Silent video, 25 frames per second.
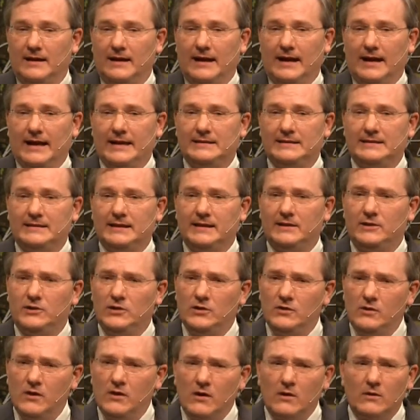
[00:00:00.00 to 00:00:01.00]
I said,
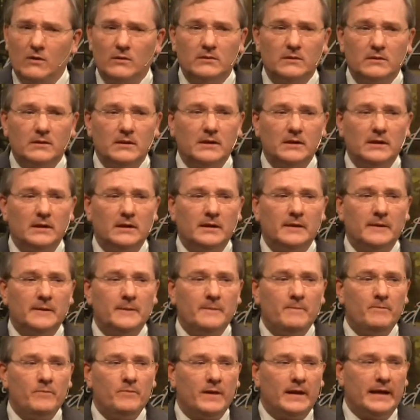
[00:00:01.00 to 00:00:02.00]

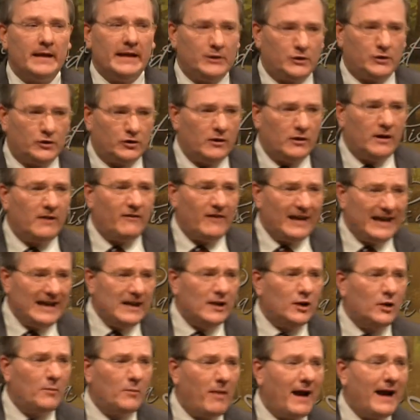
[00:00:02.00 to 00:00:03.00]
it should have
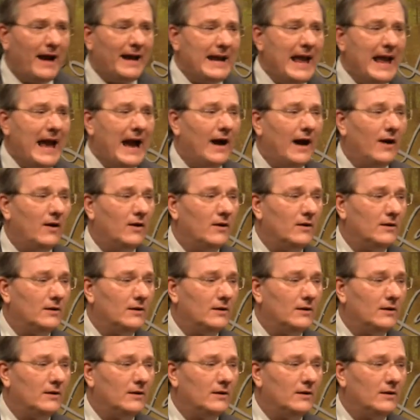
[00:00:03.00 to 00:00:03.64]
healed by now.